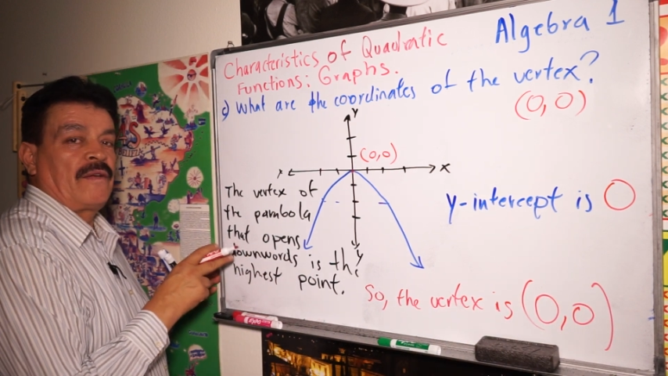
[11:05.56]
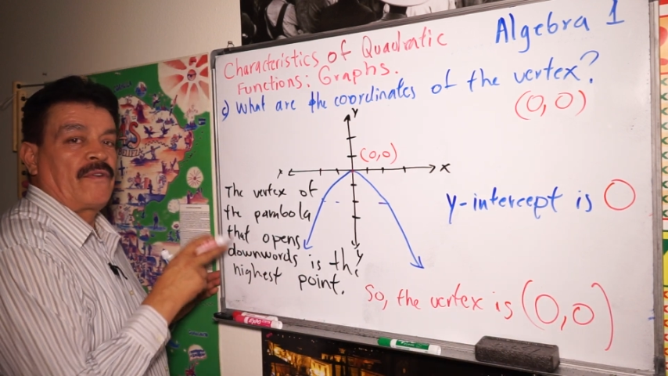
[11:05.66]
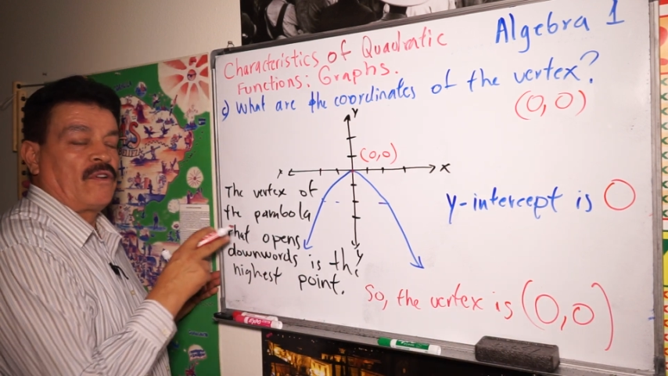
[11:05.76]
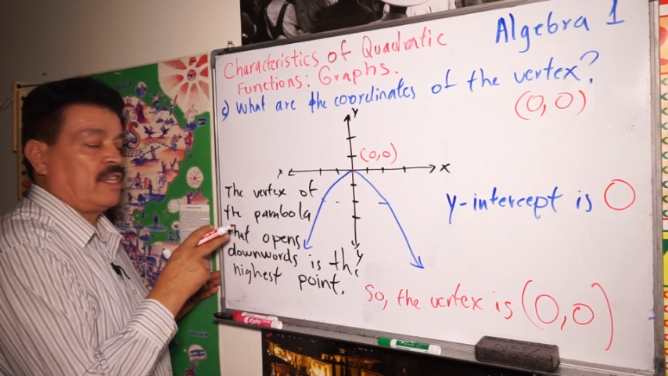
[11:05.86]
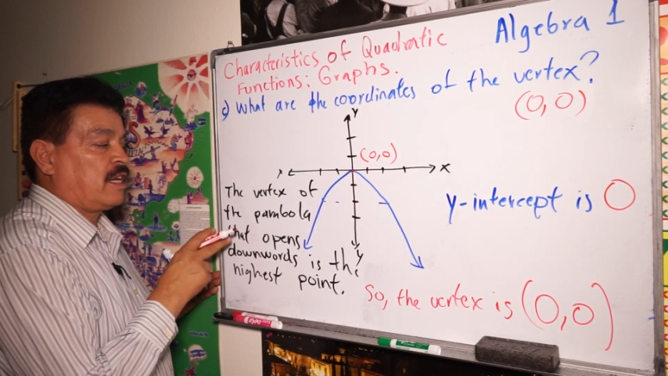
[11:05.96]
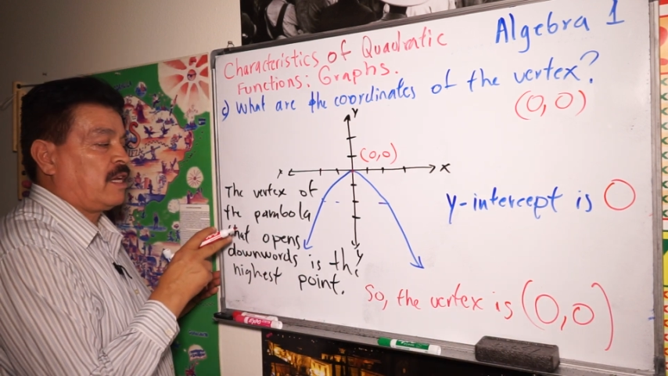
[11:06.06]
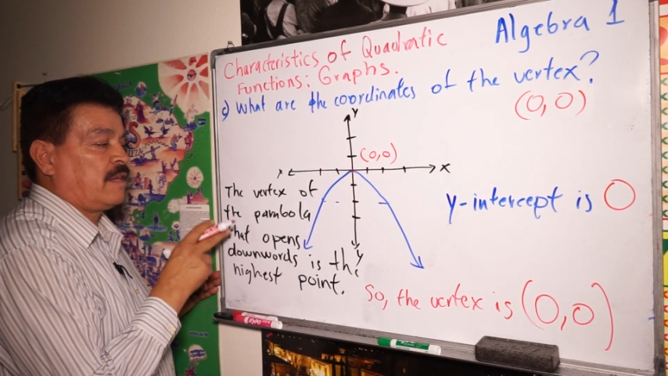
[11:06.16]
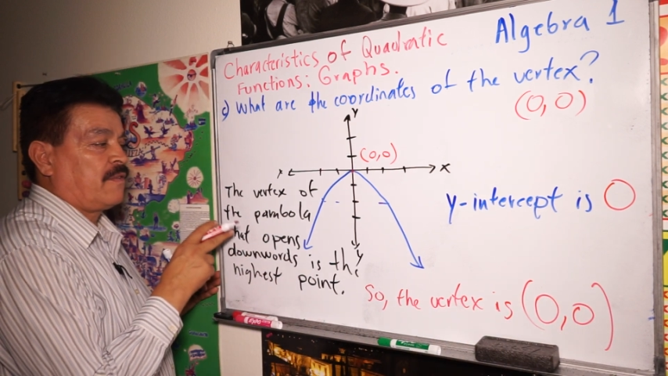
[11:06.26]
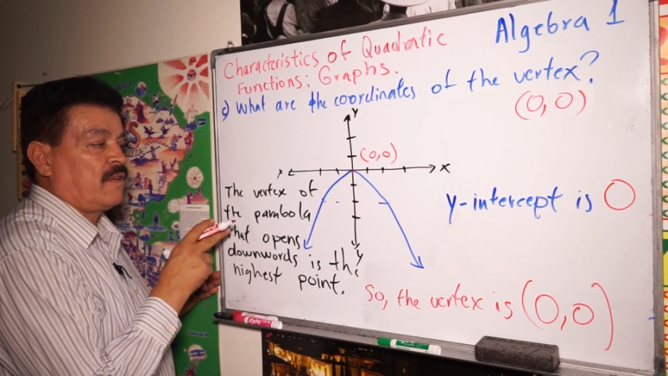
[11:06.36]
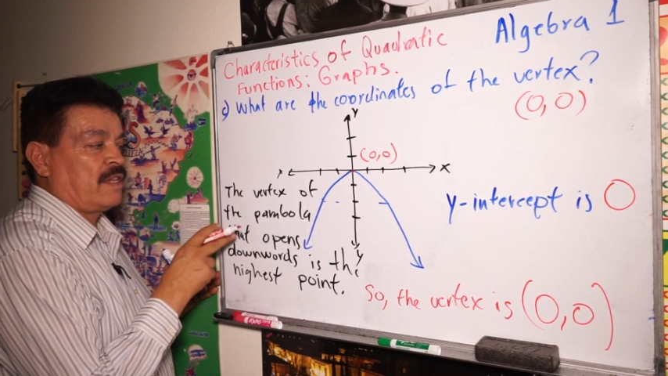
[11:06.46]
from the
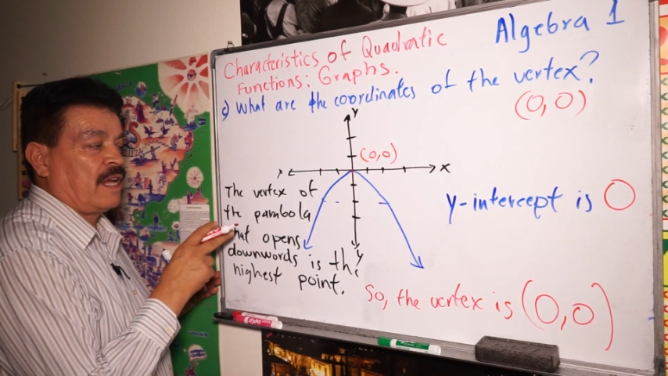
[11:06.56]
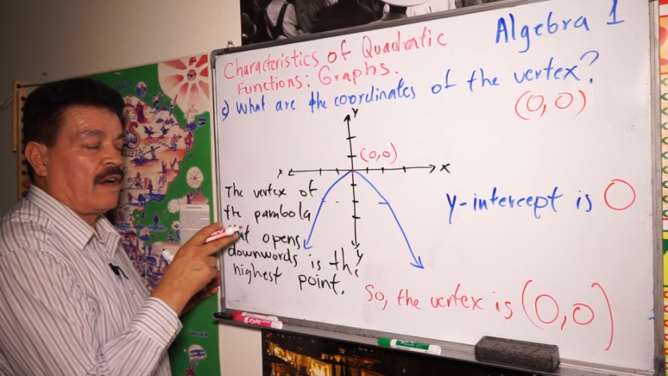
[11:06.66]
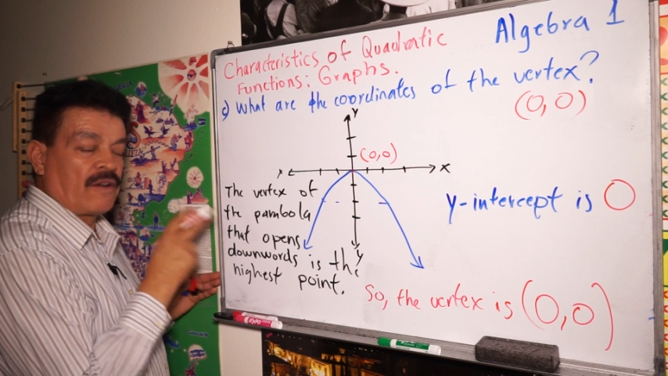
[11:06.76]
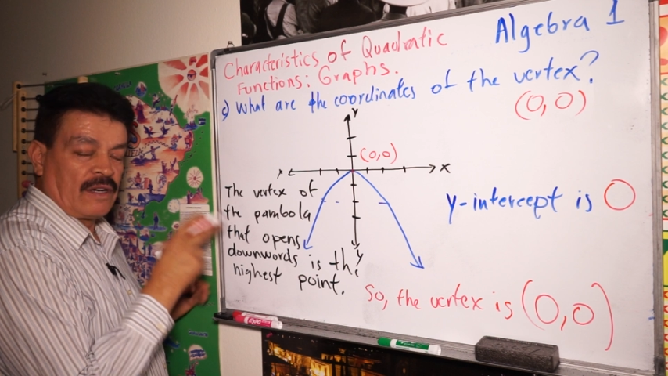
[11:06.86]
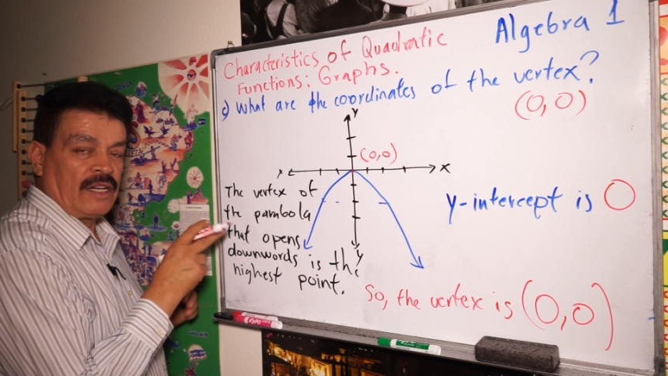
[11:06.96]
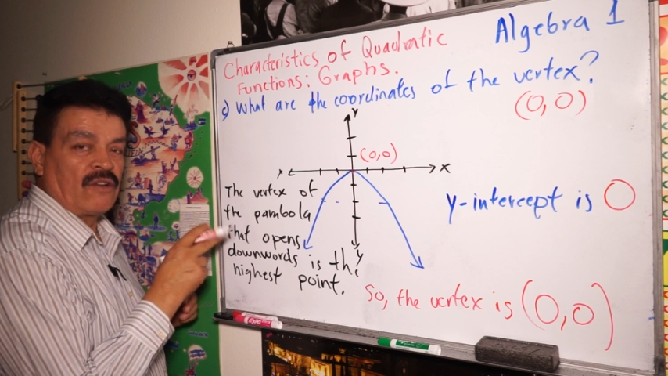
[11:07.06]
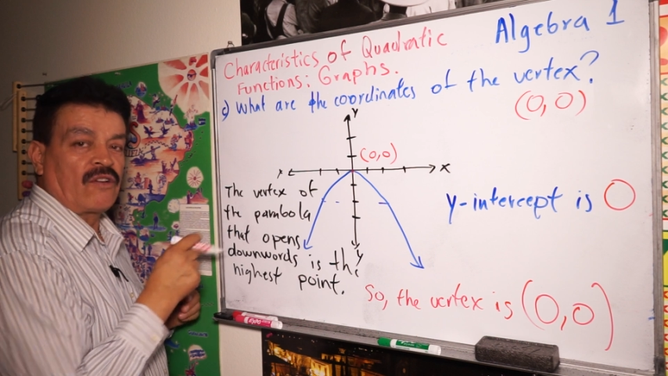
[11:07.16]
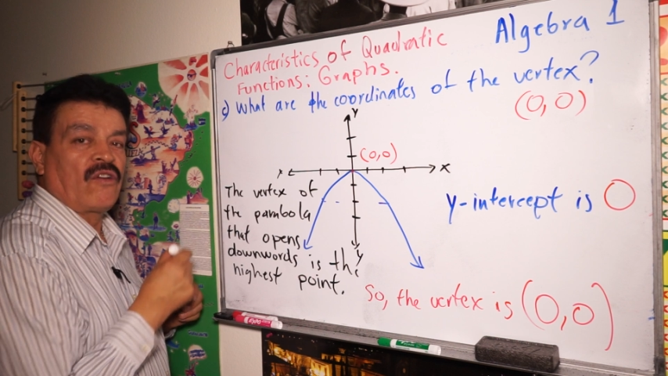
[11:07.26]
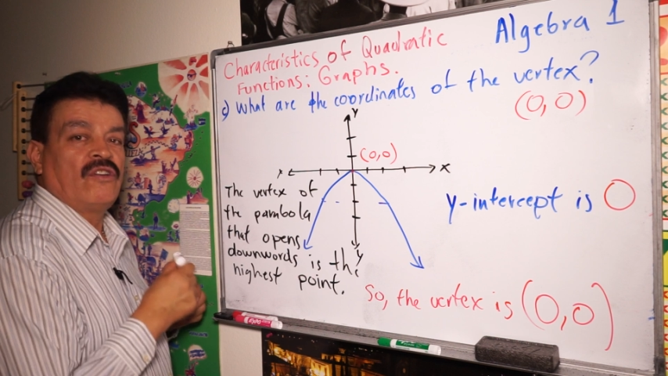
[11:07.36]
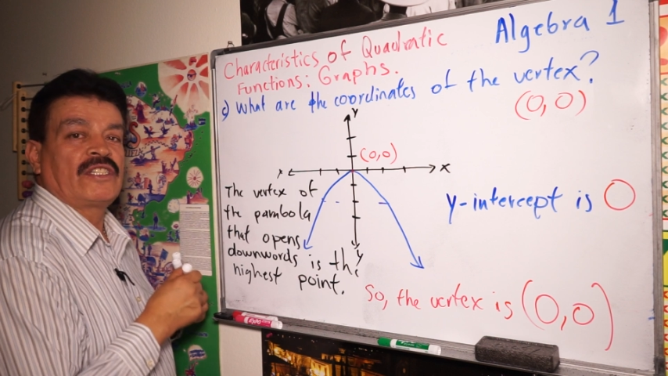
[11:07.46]
from the our little
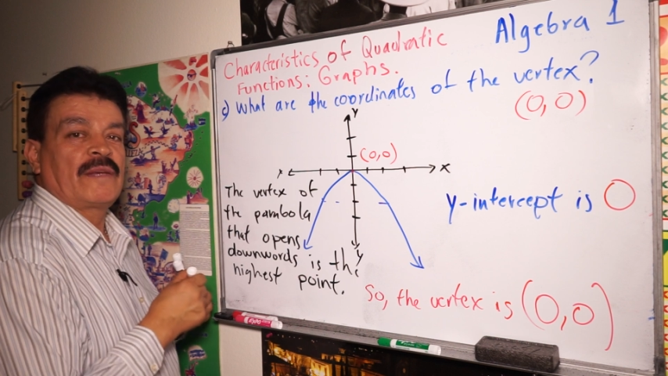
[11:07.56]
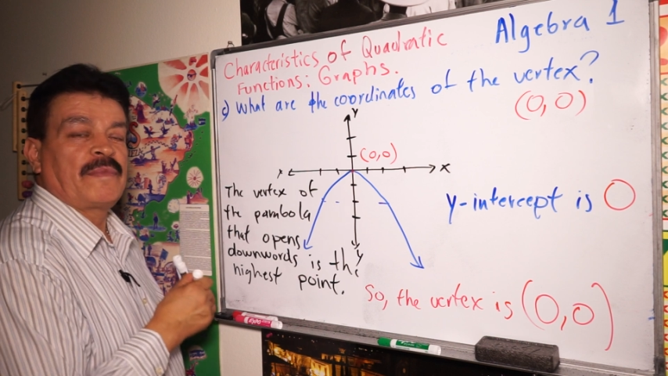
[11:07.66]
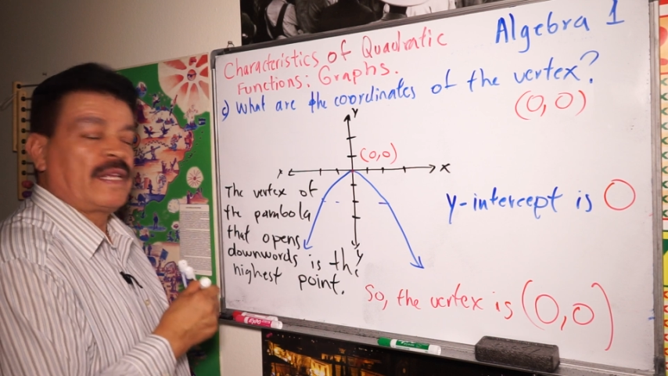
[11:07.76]
concept,